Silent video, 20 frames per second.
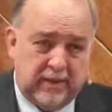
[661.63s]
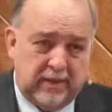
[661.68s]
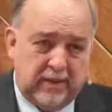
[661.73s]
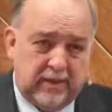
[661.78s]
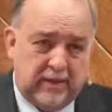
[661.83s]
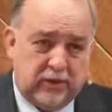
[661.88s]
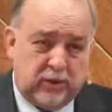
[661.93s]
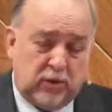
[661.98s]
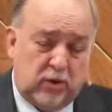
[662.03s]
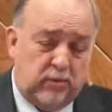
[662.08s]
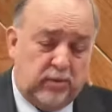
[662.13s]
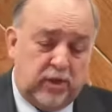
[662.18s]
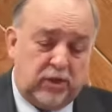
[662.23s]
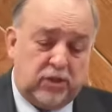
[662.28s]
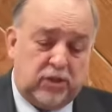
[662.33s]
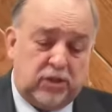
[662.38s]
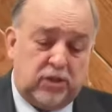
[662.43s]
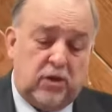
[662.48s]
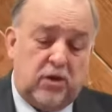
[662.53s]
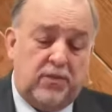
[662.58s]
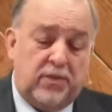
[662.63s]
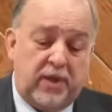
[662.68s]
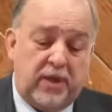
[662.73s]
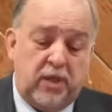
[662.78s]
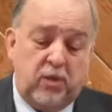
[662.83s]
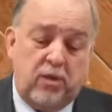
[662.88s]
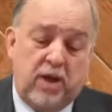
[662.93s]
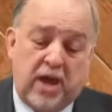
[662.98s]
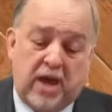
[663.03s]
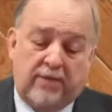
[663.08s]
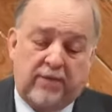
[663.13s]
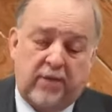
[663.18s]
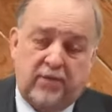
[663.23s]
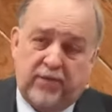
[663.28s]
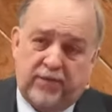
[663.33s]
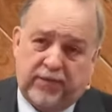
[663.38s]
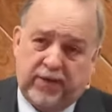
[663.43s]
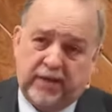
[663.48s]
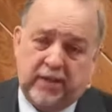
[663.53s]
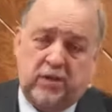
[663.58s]
So much so that you have a
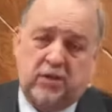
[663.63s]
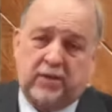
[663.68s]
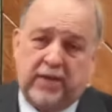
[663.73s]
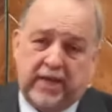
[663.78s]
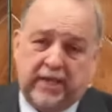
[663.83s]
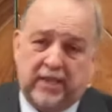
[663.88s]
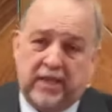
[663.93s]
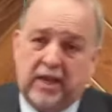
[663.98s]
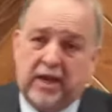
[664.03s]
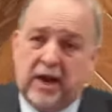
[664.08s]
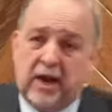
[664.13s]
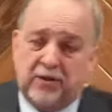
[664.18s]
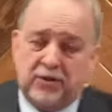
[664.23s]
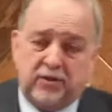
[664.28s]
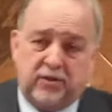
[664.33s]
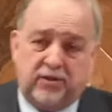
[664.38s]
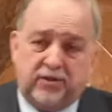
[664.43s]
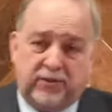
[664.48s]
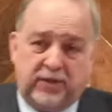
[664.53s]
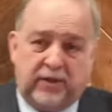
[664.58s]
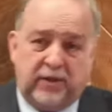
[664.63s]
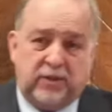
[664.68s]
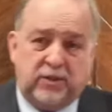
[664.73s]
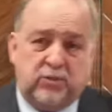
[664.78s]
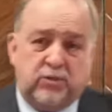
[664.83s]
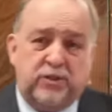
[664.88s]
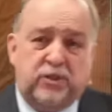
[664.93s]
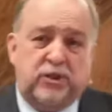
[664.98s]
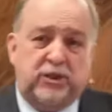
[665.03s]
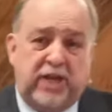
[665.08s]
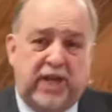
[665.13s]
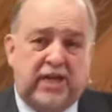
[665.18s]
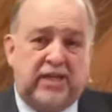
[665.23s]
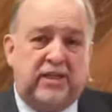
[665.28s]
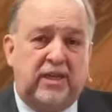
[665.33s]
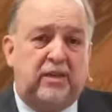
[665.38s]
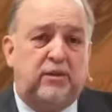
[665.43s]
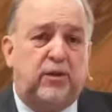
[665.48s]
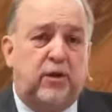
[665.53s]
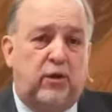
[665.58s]
fellow like Diotrephes
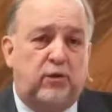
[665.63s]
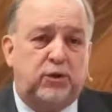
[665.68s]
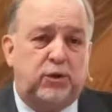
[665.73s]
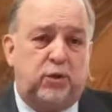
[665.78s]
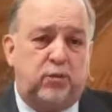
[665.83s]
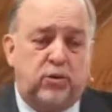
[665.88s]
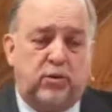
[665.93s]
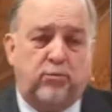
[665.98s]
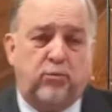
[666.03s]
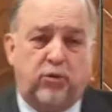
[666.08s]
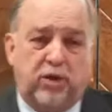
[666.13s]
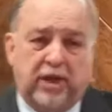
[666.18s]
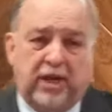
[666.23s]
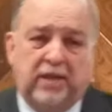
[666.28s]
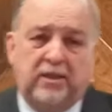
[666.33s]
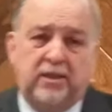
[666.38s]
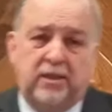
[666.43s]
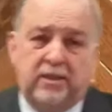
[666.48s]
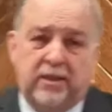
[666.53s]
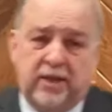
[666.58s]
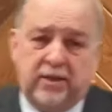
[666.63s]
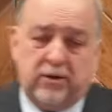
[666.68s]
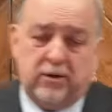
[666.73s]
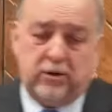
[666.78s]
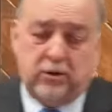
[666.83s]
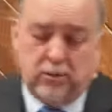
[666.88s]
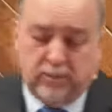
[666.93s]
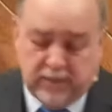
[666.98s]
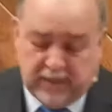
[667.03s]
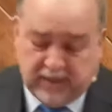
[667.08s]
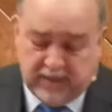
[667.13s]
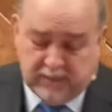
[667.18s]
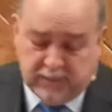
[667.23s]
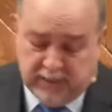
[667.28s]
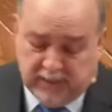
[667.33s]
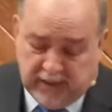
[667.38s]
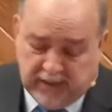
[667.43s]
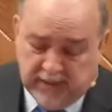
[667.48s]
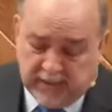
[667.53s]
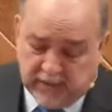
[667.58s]
rejecting those who were bringing the letter, who many
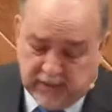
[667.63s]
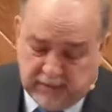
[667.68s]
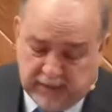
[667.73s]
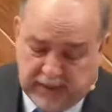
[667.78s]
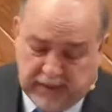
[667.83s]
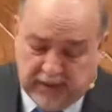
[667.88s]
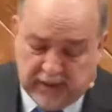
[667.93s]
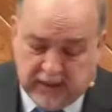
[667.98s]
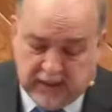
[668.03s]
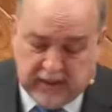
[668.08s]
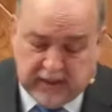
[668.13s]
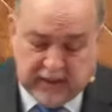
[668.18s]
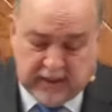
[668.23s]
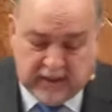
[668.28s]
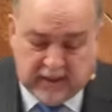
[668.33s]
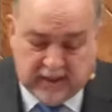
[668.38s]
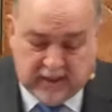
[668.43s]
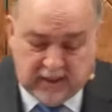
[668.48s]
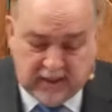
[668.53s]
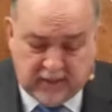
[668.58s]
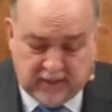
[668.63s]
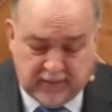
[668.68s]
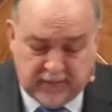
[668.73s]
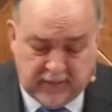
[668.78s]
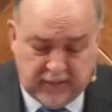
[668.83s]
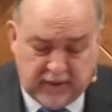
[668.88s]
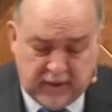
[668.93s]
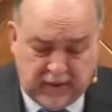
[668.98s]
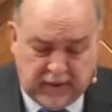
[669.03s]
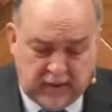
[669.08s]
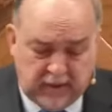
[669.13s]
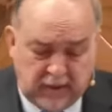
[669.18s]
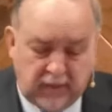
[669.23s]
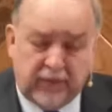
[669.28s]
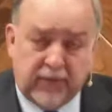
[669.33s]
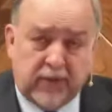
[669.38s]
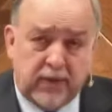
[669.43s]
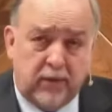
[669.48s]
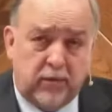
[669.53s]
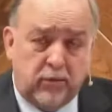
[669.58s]
believed to be um, the, the
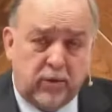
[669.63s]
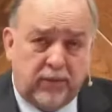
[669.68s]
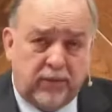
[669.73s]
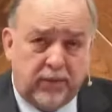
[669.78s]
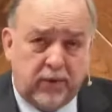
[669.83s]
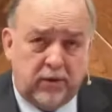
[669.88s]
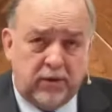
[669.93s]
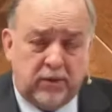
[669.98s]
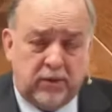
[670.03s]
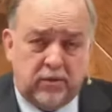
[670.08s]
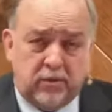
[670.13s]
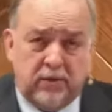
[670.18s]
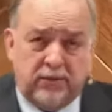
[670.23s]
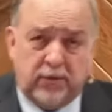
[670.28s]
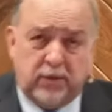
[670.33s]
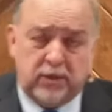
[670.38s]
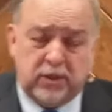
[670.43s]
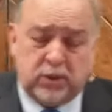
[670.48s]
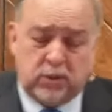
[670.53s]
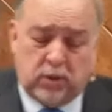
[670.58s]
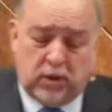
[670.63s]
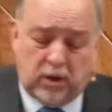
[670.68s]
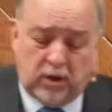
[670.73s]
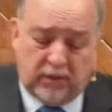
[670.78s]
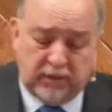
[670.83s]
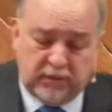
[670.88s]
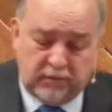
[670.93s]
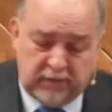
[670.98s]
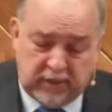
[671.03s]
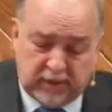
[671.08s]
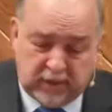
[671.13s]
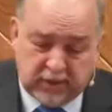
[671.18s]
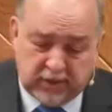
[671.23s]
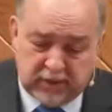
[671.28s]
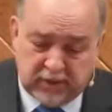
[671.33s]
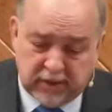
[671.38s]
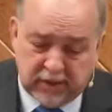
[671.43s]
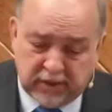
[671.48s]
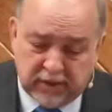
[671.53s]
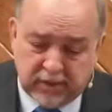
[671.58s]
fellow referred to in verse 12,
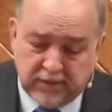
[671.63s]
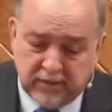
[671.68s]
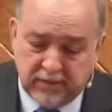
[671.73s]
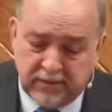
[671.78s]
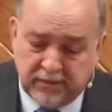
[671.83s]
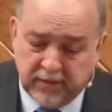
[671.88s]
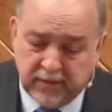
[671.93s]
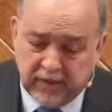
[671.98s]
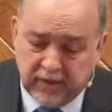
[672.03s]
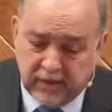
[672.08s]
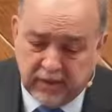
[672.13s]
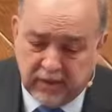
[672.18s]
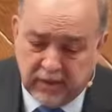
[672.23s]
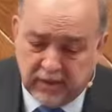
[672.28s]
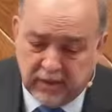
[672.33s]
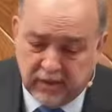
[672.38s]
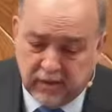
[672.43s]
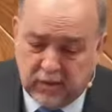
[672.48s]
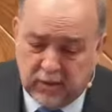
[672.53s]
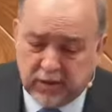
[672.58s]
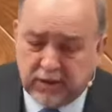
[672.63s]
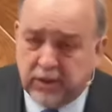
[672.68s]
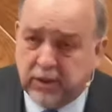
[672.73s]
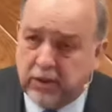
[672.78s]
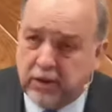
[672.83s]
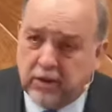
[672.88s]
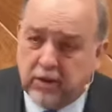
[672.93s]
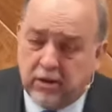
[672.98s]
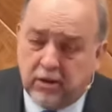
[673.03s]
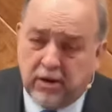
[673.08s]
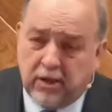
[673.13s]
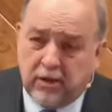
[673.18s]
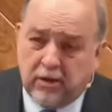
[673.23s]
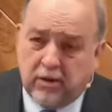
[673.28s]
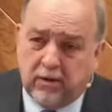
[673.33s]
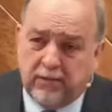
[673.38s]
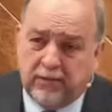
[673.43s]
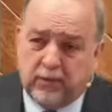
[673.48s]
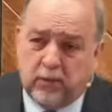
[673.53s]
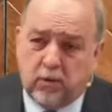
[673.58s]
Demetrius, who was the
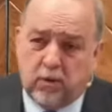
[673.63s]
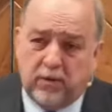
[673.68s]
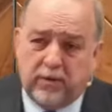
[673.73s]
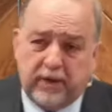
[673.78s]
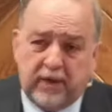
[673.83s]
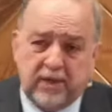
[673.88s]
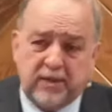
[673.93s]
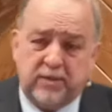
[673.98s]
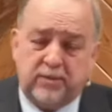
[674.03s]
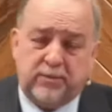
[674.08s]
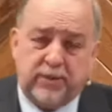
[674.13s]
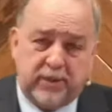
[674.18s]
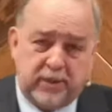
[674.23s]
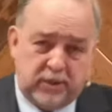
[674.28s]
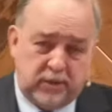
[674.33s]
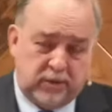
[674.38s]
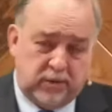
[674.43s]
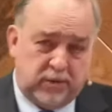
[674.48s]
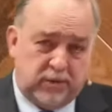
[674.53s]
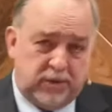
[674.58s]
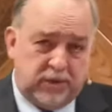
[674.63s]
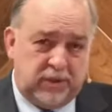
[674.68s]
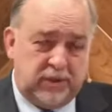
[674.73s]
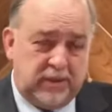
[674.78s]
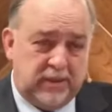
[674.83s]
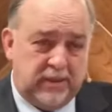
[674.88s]
courier for these epistles